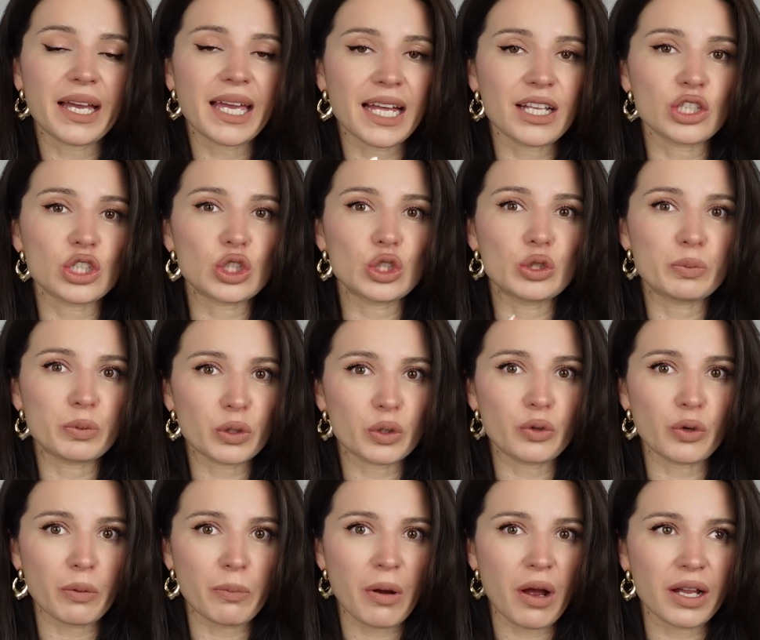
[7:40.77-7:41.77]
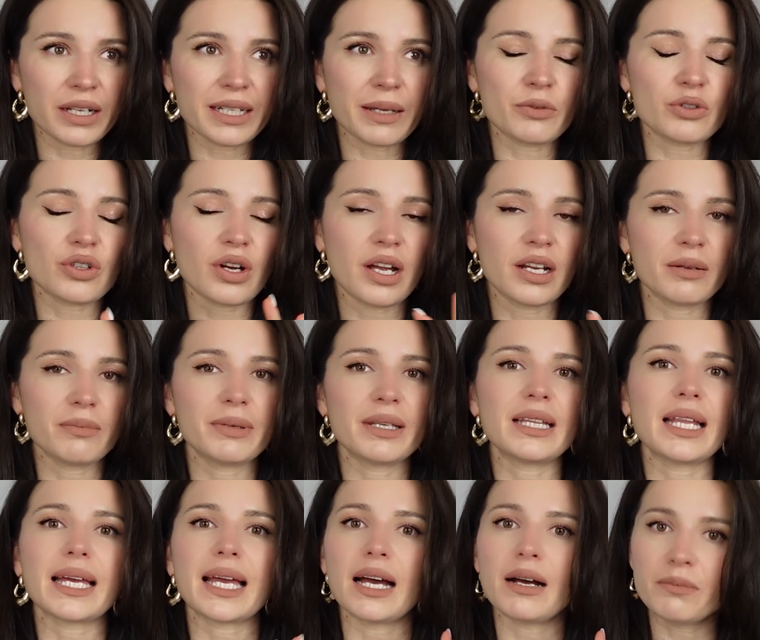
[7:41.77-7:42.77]
Again, super gourmand. I'm trying to be
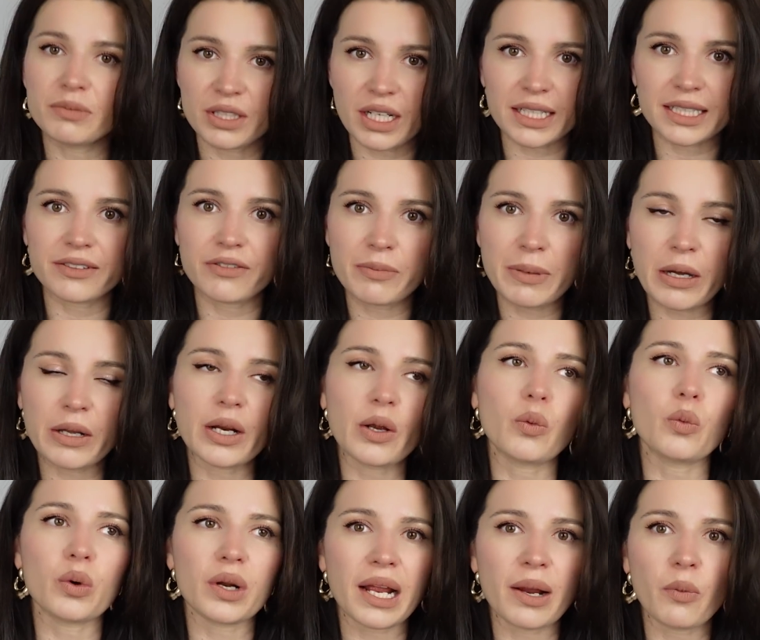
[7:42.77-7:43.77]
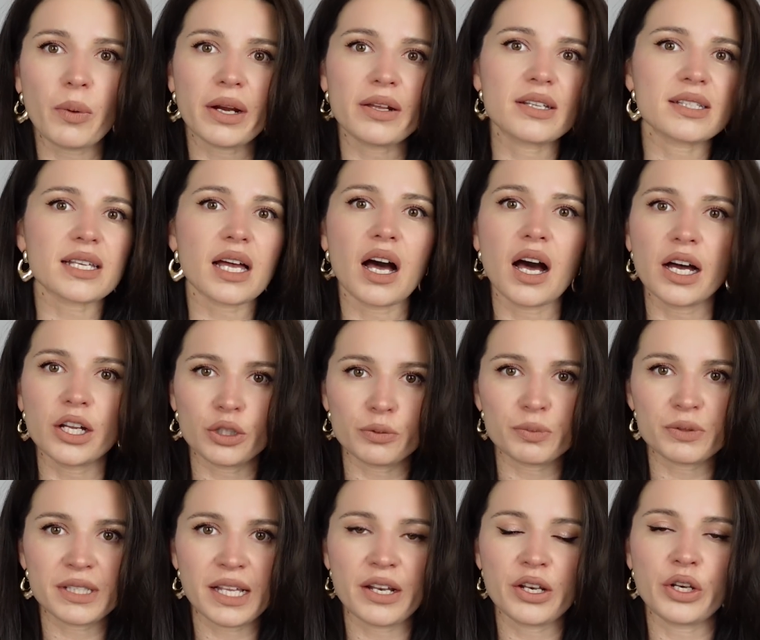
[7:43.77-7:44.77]
like objective about it. Would I wear this?
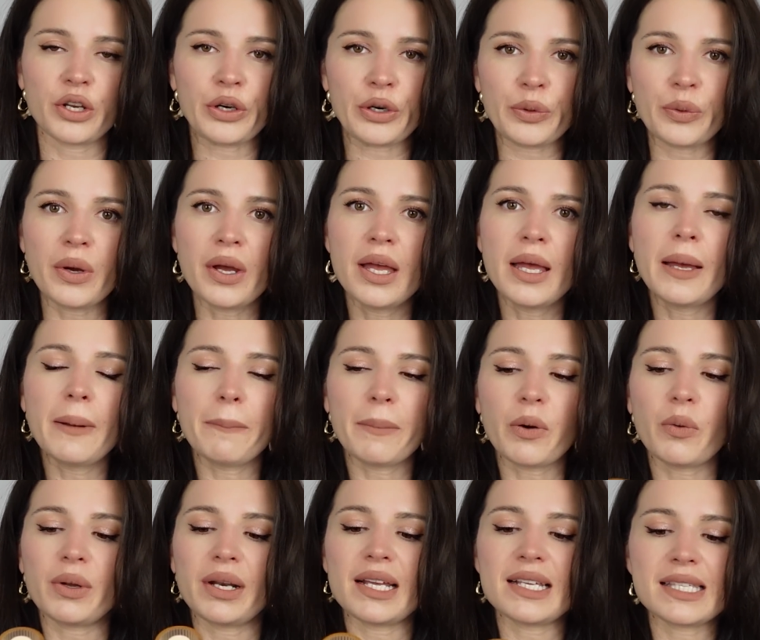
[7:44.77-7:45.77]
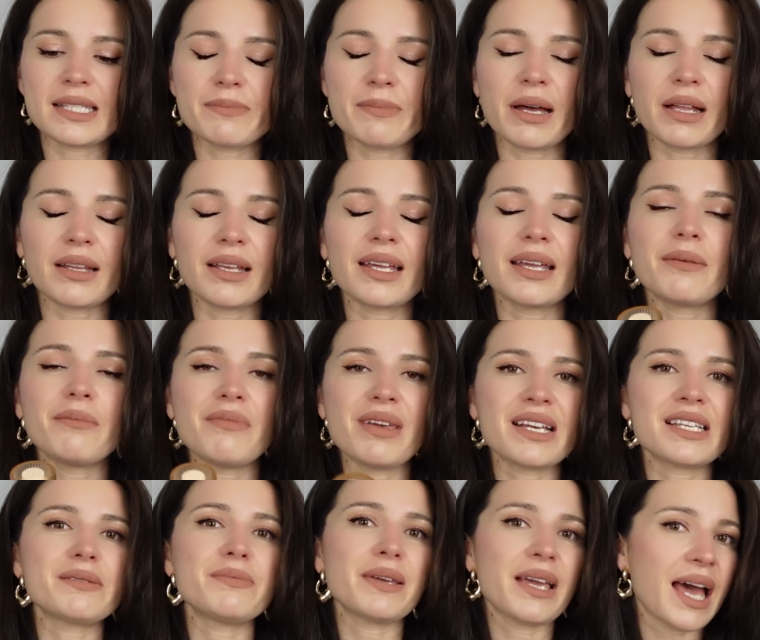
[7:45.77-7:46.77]
100% no. But when I smell it, it
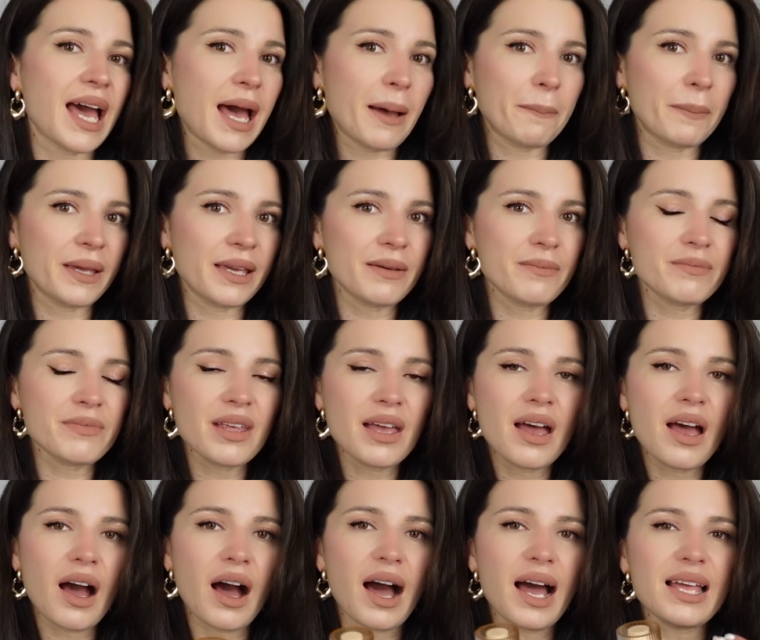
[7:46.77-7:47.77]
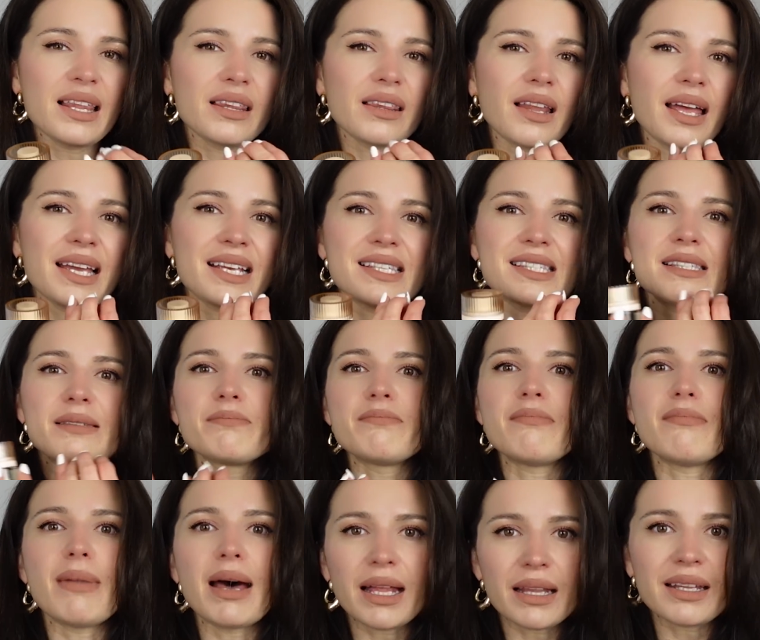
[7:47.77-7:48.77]
makes me happy. I like
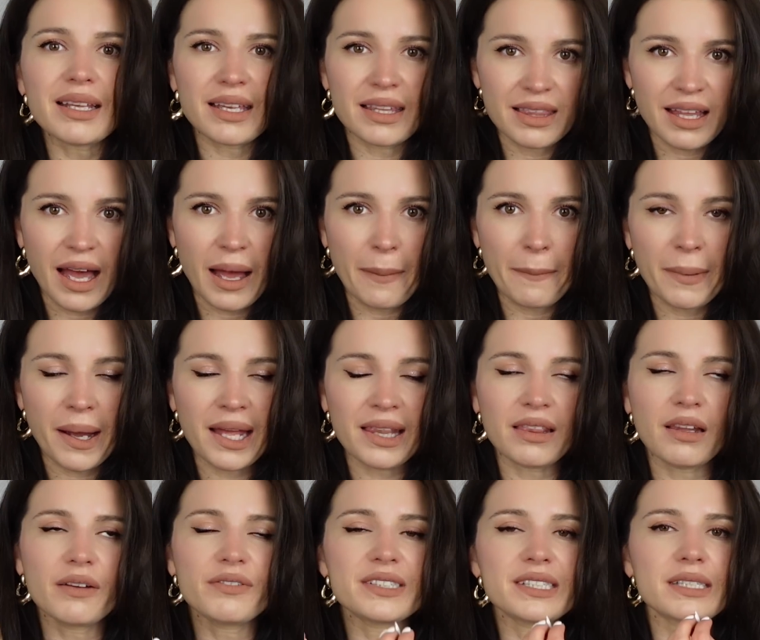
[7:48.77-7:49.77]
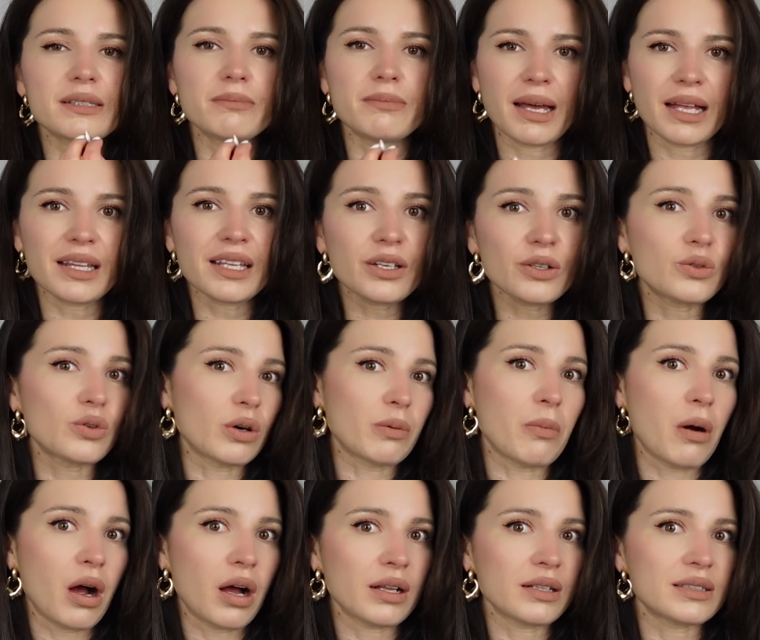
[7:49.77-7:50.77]
smelling them. I love smelling
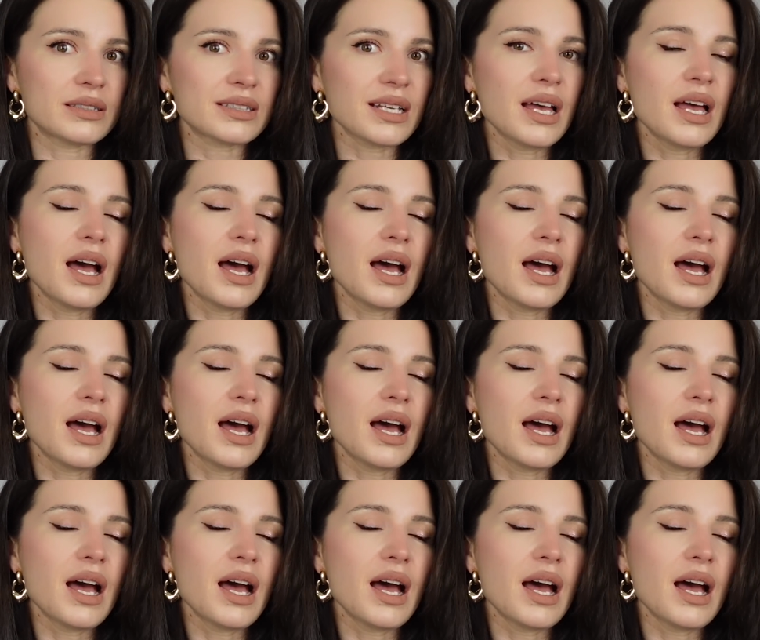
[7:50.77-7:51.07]
gourmands.